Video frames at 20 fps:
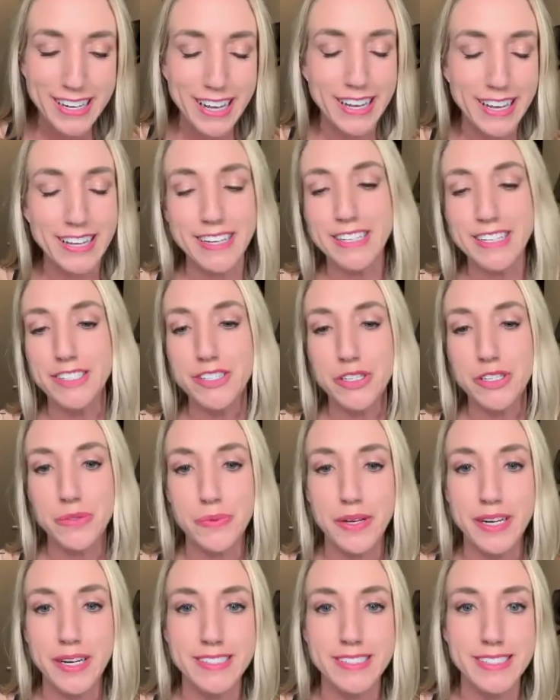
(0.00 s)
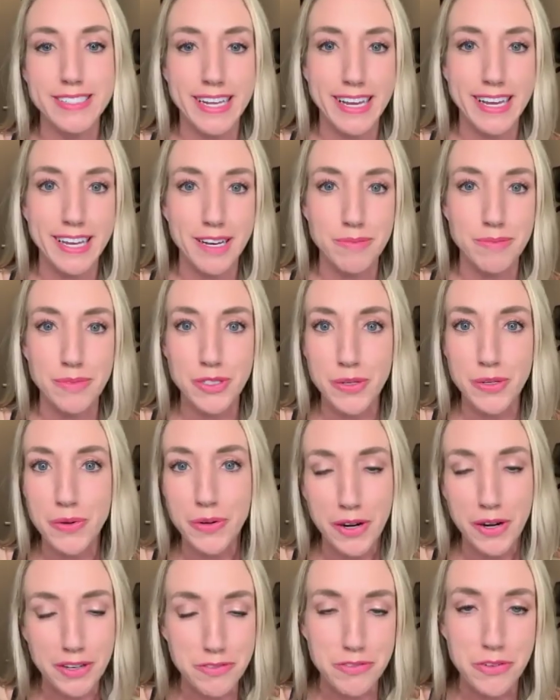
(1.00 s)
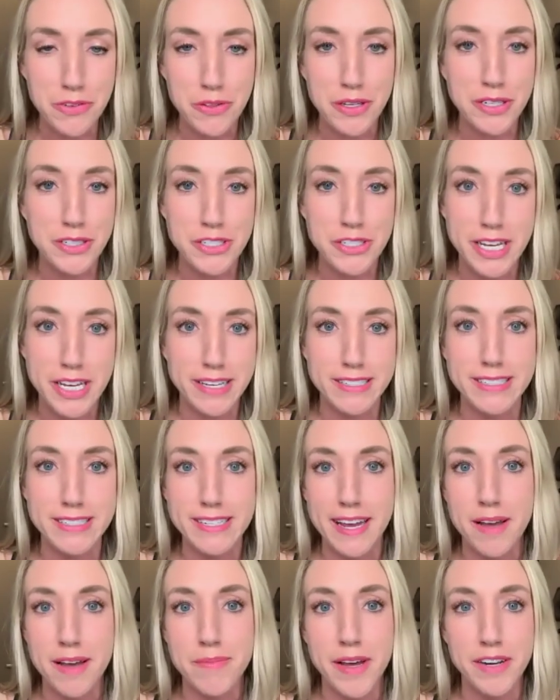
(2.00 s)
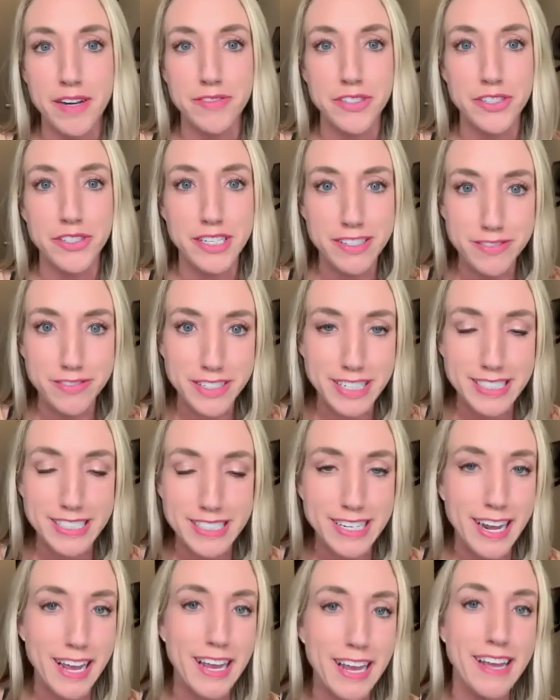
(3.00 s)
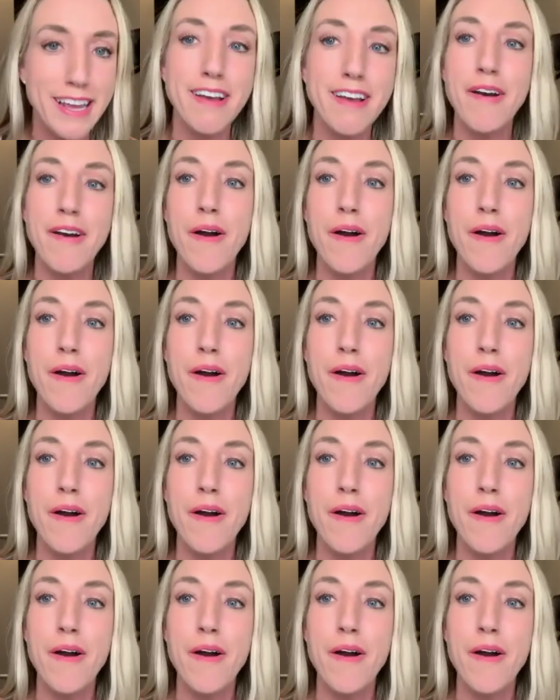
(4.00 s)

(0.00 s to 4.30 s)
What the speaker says: and just want to say I'm so grateful that you're taking time out of your evening tonight.